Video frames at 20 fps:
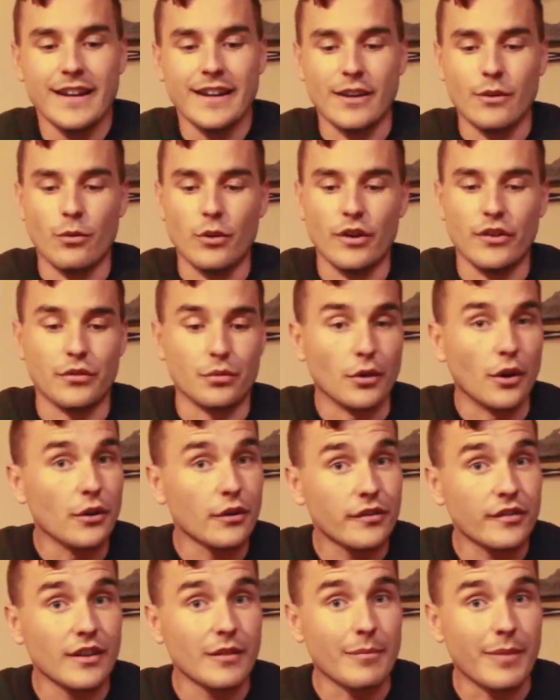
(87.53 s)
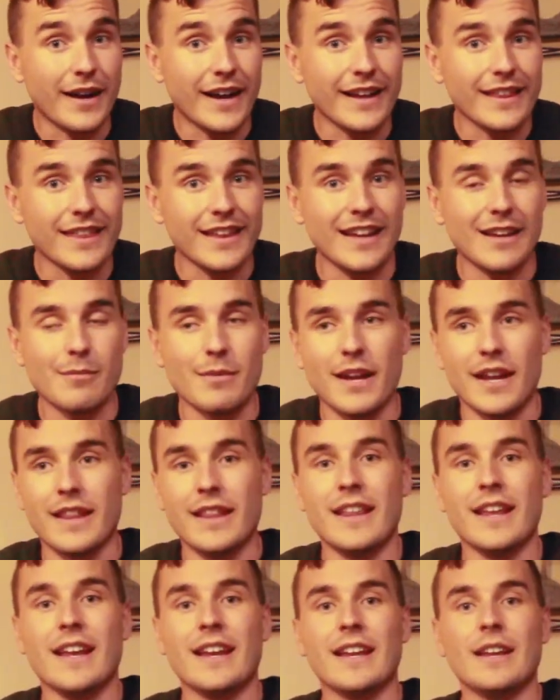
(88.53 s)
It was roasted by them,
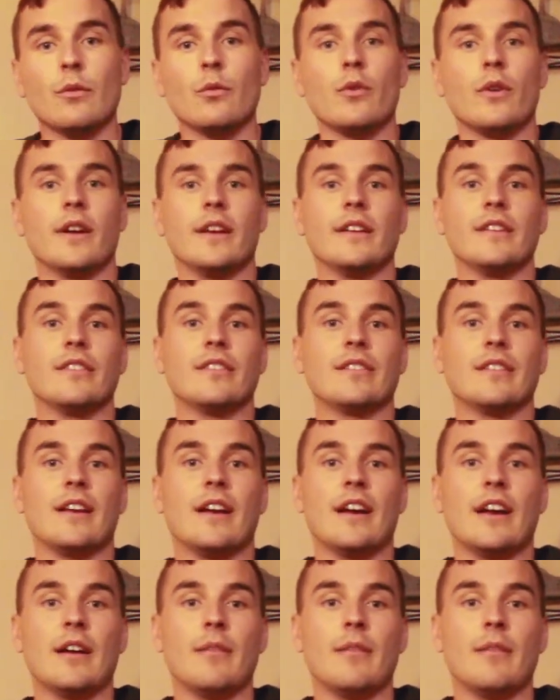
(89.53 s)
and then it was